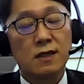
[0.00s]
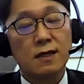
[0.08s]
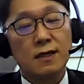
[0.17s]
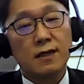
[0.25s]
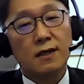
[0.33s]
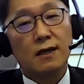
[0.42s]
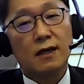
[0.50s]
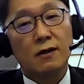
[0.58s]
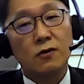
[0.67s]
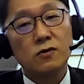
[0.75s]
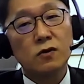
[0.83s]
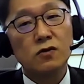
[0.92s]
I also
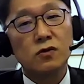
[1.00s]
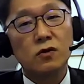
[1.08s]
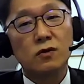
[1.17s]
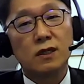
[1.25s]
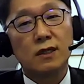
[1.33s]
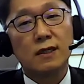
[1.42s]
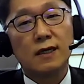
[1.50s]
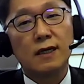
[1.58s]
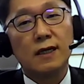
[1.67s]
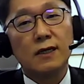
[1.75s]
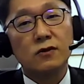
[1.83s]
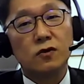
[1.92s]
show
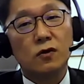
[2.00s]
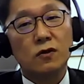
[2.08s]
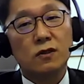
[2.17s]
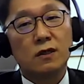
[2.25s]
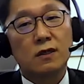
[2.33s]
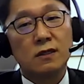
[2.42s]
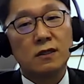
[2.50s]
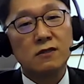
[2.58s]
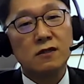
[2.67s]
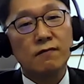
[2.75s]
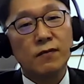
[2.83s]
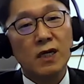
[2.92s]
you the reduction
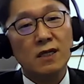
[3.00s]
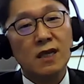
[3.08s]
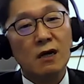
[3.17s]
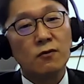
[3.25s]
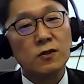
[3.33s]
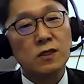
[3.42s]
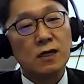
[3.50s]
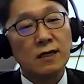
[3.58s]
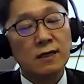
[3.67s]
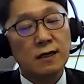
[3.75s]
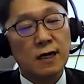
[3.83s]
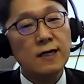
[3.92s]
factor of
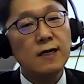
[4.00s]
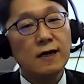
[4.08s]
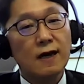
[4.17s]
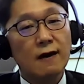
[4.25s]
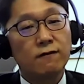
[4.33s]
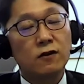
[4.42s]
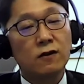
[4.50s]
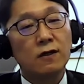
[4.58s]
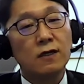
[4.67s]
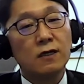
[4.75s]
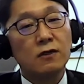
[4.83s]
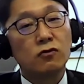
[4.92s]
CII after
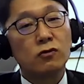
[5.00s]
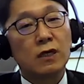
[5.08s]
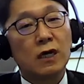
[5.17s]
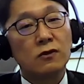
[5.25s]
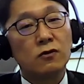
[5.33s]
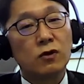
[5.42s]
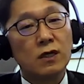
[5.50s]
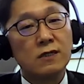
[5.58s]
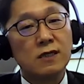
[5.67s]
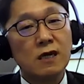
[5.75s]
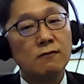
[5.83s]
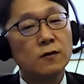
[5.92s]

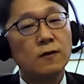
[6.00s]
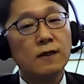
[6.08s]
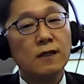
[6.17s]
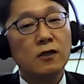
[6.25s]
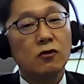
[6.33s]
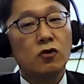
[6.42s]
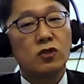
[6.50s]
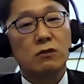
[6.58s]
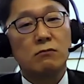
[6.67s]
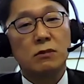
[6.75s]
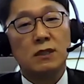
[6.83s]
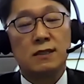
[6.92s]
2027, which will be
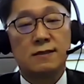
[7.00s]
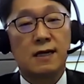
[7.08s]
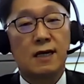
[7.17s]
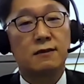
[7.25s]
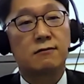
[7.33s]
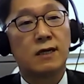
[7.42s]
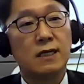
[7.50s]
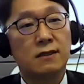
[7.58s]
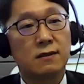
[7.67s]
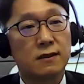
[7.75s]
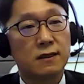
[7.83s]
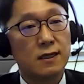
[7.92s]
decided later
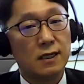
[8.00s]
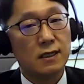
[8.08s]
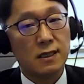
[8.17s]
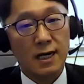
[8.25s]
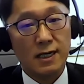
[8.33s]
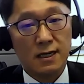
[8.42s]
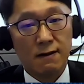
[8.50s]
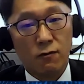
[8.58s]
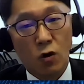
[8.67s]
in IMO.